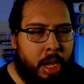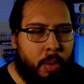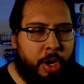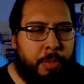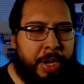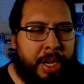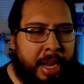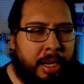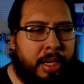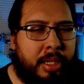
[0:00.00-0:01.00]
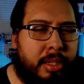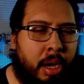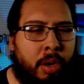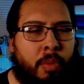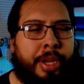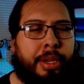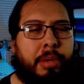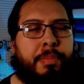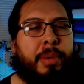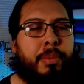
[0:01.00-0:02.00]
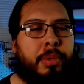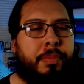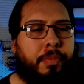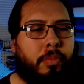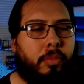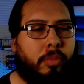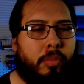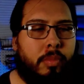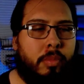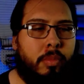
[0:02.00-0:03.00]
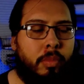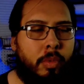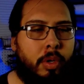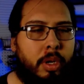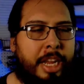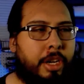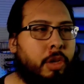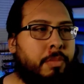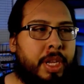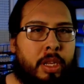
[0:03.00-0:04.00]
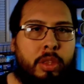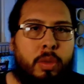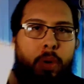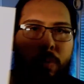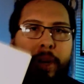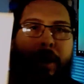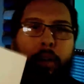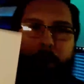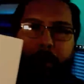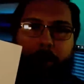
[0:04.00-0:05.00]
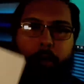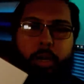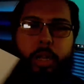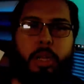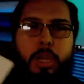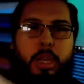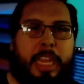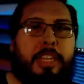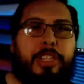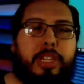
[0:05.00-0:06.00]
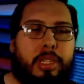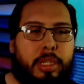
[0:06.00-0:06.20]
What do you mean A-list on regular paper? Like, do you mean through a regular inkjet?